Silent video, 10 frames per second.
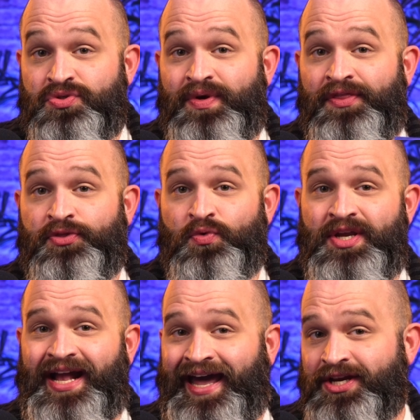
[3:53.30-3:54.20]
2 and
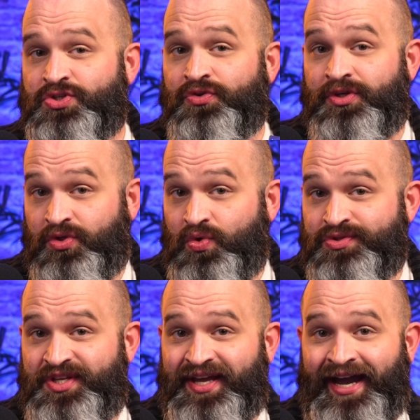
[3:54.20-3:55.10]
3 actually
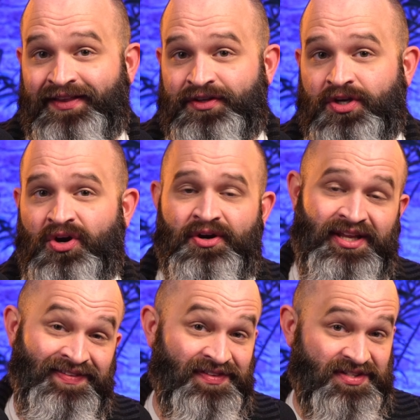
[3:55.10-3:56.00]
use the island
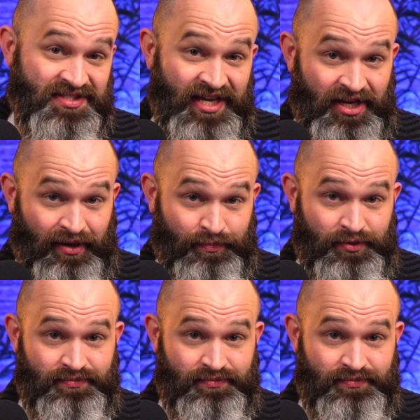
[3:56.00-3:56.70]
card in the setup.